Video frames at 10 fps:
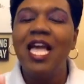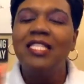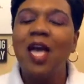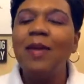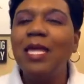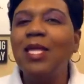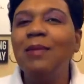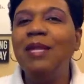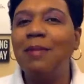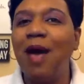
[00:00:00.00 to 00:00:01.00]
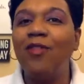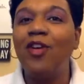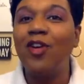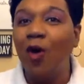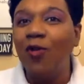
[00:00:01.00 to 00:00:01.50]
tell me a little bit about the
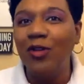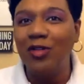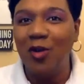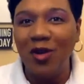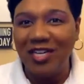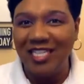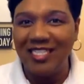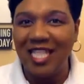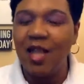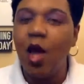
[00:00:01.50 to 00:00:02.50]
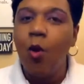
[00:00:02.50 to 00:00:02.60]
gopher tortoise like